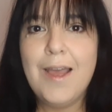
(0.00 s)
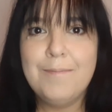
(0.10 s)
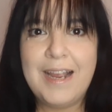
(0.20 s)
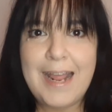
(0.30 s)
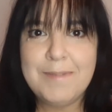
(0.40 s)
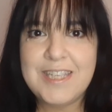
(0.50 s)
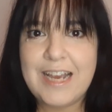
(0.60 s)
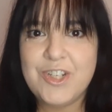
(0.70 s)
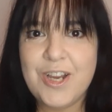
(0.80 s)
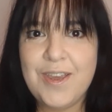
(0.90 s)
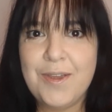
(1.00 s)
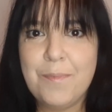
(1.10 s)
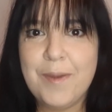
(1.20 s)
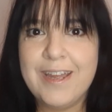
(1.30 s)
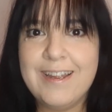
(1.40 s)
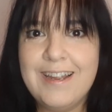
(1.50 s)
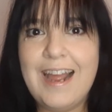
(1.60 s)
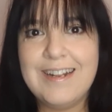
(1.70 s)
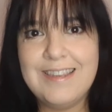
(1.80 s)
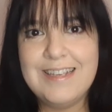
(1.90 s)
My name's Sascha Cooper,
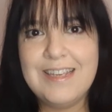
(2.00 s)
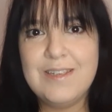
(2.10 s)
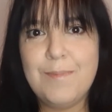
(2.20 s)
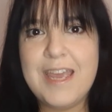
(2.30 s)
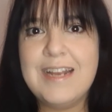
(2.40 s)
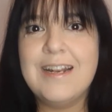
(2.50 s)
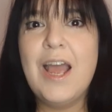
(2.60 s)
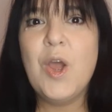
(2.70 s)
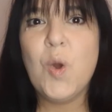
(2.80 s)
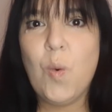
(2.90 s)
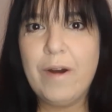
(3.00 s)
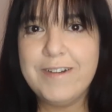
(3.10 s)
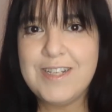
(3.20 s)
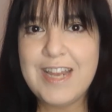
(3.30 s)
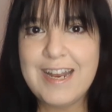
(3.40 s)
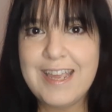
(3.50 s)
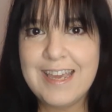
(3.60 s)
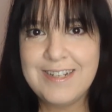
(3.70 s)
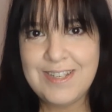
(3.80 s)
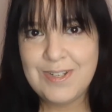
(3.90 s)
and this has been Quarantine
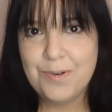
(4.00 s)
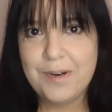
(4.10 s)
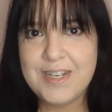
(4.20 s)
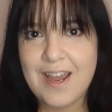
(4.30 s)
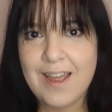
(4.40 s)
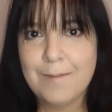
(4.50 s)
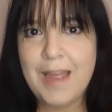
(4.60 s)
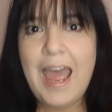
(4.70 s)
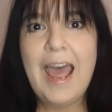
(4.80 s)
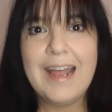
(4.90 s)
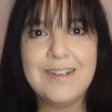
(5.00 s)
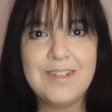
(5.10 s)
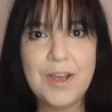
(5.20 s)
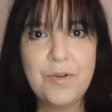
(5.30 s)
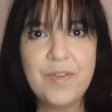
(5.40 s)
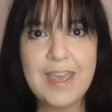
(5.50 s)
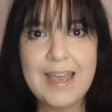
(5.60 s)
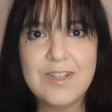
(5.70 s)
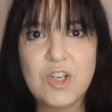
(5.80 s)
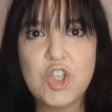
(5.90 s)
Kids Storytime. And don't
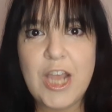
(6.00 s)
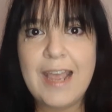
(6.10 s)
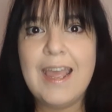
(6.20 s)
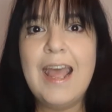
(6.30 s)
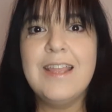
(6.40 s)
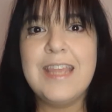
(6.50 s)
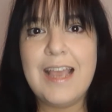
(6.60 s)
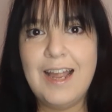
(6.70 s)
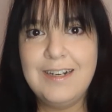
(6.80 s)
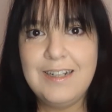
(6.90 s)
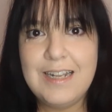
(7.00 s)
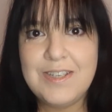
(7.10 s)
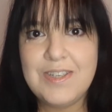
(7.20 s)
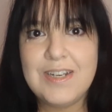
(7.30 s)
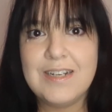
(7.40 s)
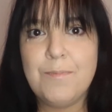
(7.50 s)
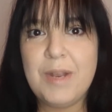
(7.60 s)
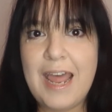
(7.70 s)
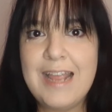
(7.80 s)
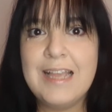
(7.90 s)
forget to check the unlisted
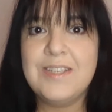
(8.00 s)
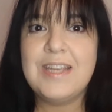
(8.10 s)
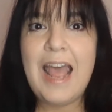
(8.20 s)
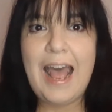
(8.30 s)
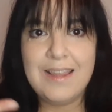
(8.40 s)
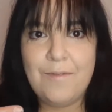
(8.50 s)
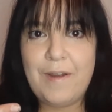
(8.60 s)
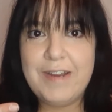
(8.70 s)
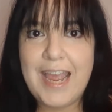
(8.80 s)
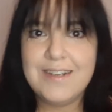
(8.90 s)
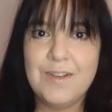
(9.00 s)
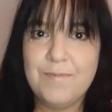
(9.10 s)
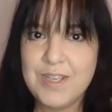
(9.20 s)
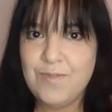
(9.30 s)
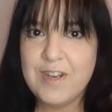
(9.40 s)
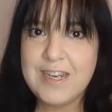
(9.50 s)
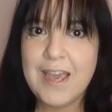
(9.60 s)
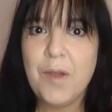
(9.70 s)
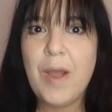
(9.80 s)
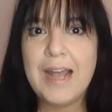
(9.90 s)
playlist at the very end of this
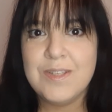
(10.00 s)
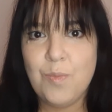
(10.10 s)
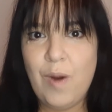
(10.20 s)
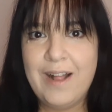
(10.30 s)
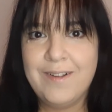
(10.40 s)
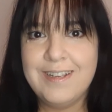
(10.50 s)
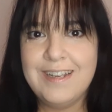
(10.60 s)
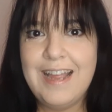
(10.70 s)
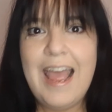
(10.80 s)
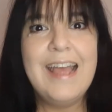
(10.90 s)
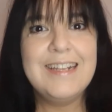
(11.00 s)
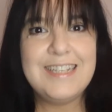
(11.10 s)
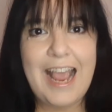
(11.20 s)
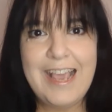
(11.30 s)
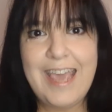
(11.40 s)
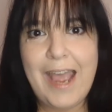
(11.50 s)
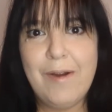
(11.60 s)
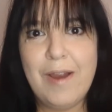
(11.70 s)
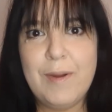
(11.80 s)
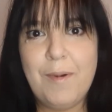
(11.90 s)
video as well. Take
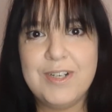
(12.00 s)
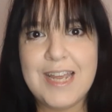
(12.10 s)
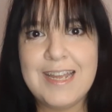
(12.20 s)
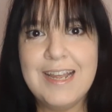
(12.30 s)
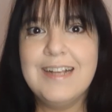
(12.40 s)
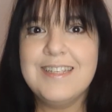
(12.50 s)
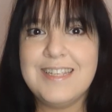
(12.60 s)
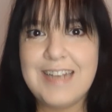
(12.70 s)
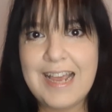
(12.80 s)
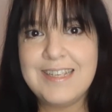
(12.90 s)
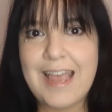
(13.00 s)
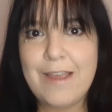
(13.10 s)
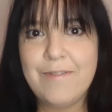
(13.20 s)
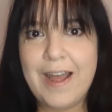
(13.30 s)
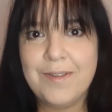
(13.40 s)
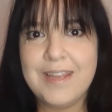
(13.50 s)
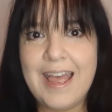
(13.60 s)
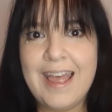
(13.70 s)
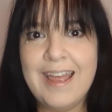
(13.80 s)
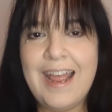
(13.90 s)
care, everybody. Stay safe out
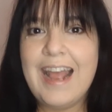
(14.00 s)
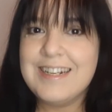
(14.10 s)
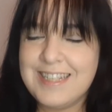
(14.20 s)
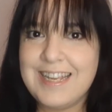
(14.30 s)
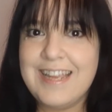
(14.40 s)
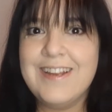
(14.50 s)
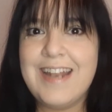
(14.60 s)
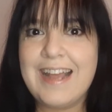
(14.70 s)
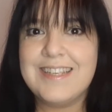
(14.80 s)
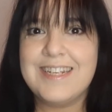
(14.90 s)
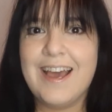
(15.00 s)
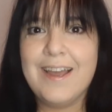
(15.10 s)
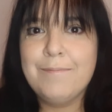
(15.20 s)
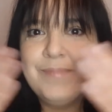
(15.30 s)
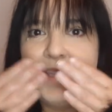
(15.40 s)
there and see you next time.